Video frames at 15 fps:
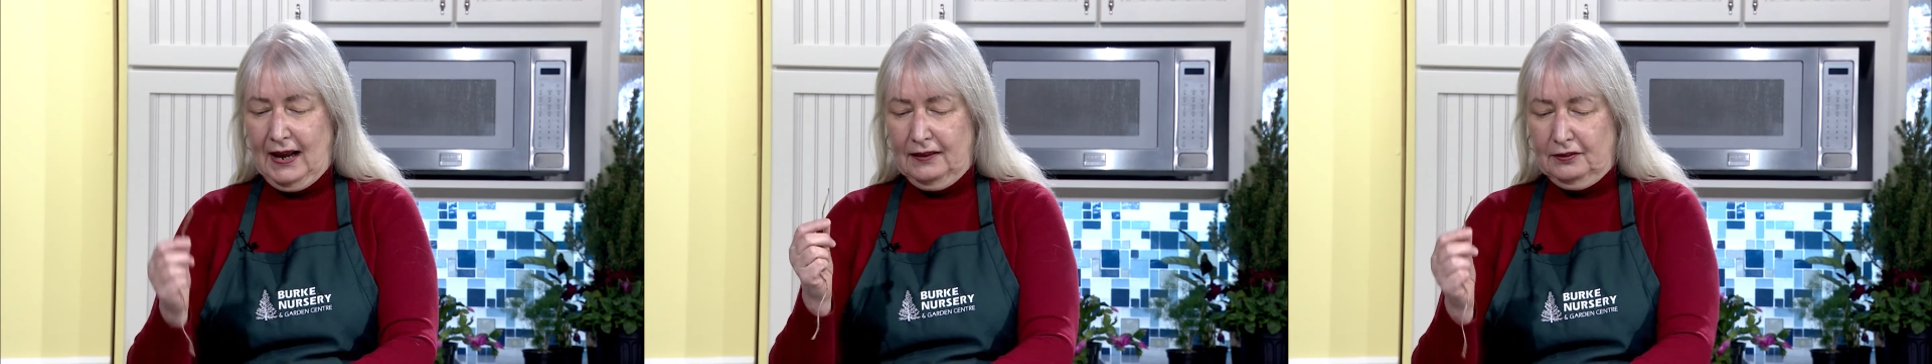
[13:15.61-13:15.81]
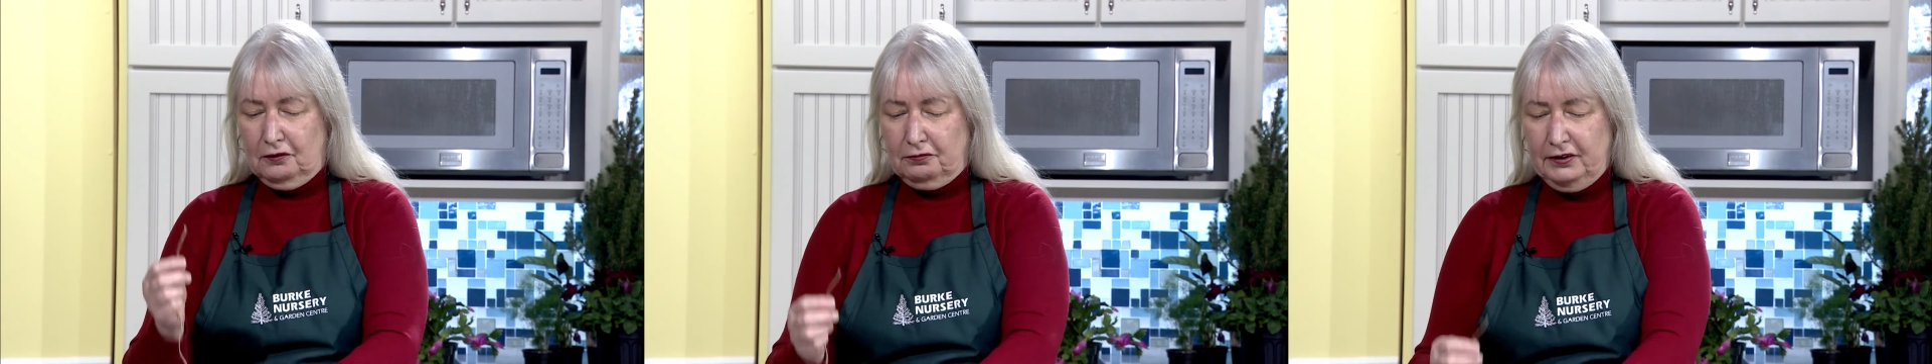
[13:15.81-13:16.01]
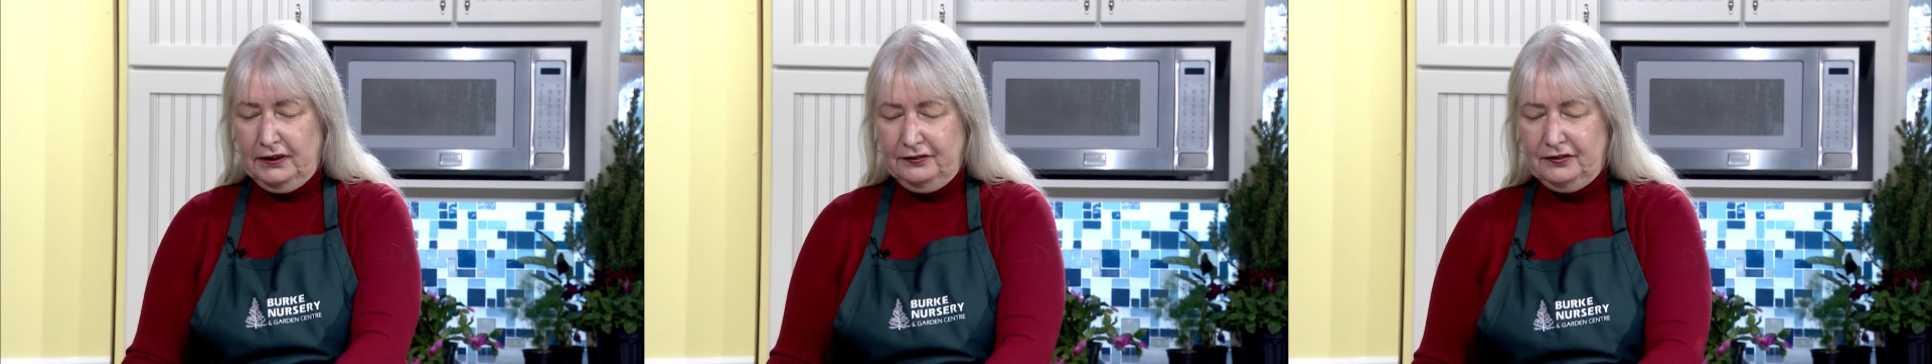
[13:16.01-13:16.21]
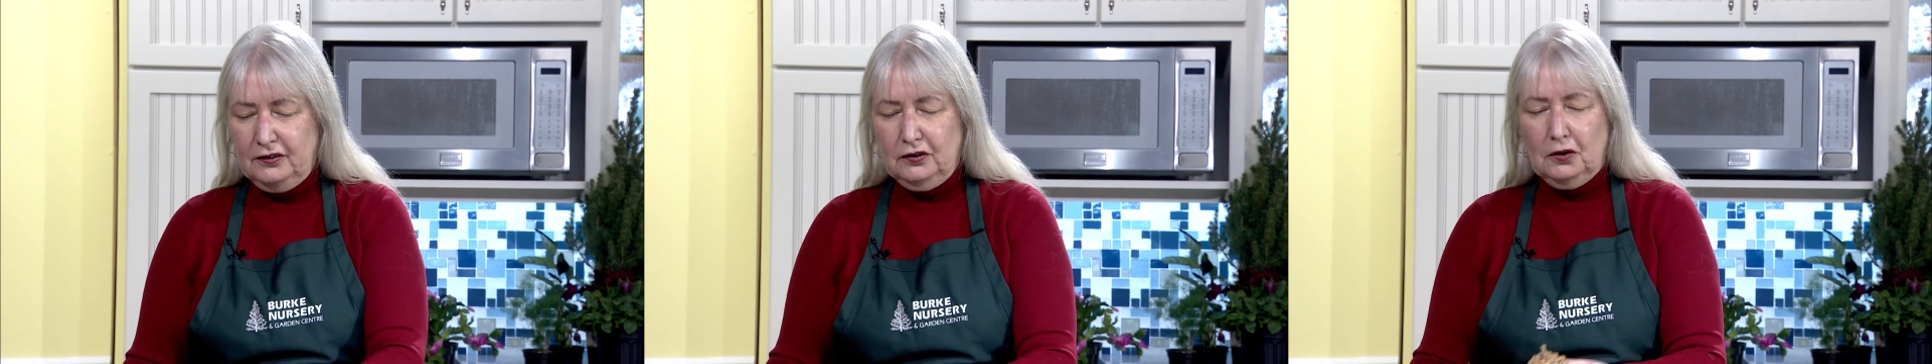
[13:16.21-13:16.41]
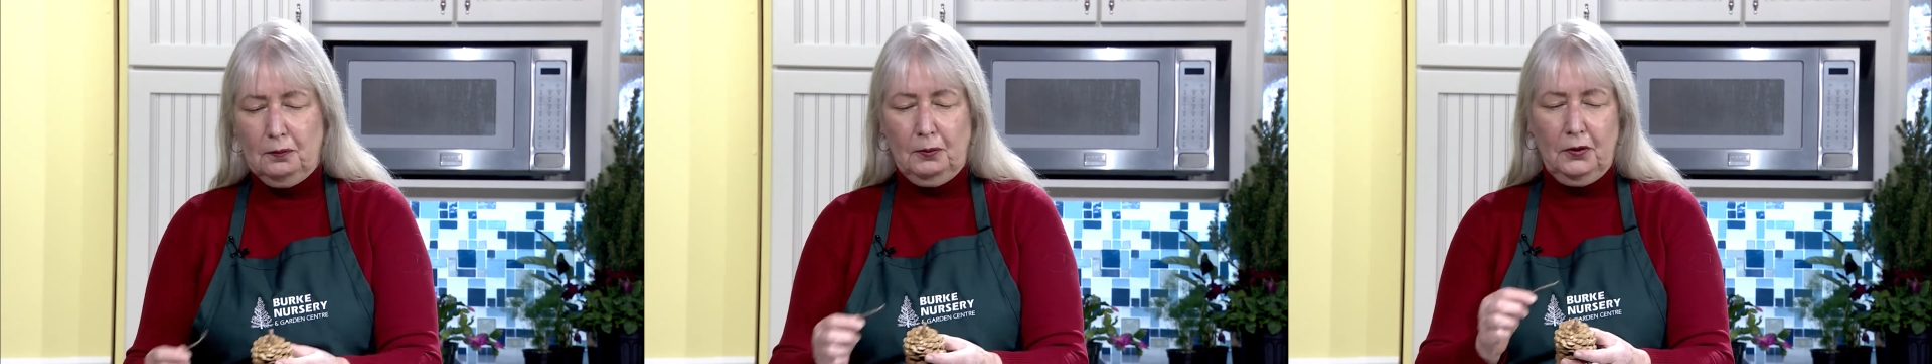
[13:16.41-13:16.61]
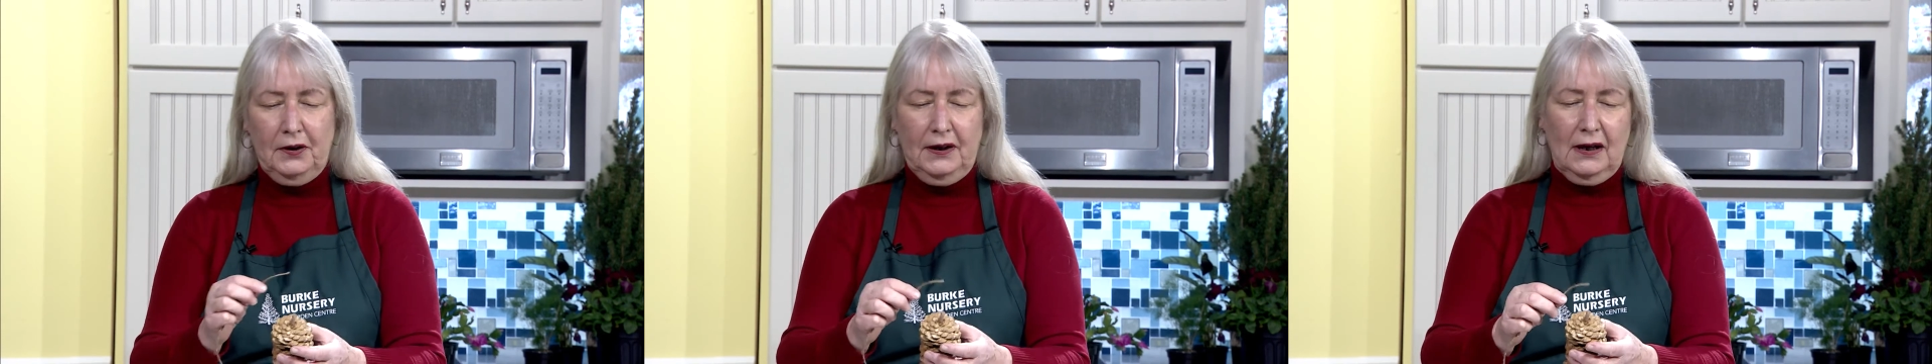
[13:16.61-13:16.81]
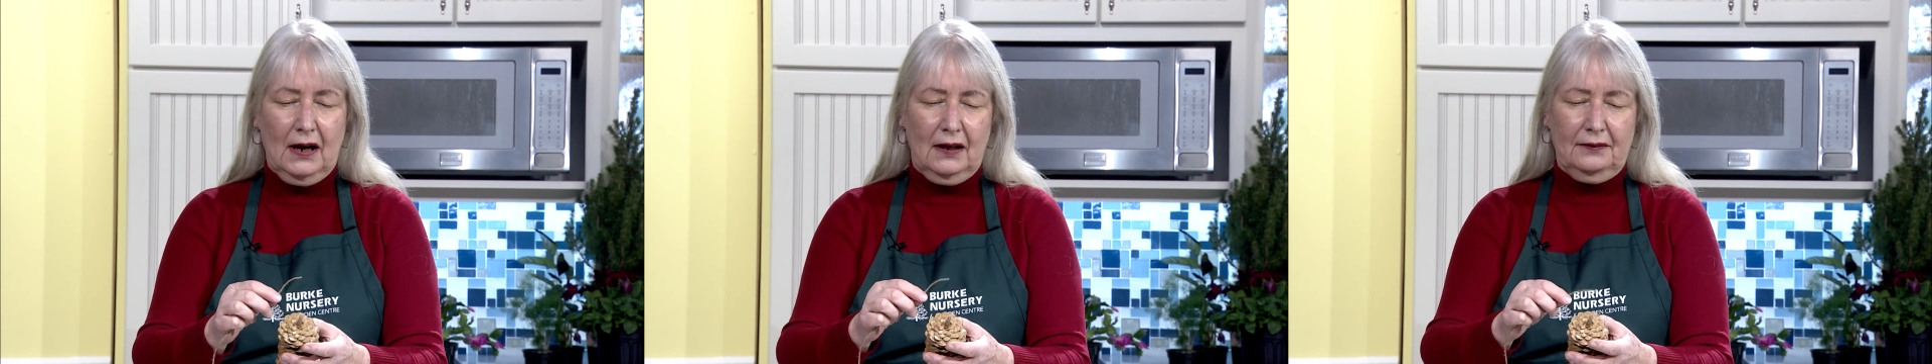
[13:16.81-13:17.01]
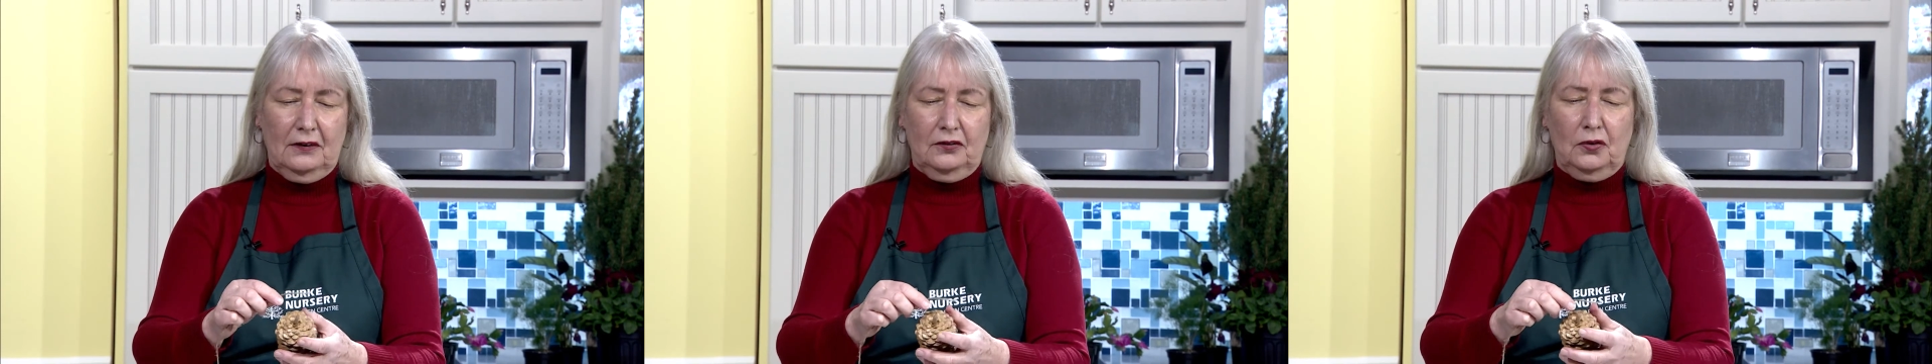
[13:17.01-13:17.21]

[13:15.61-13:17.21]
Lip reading: The reason you're putting on the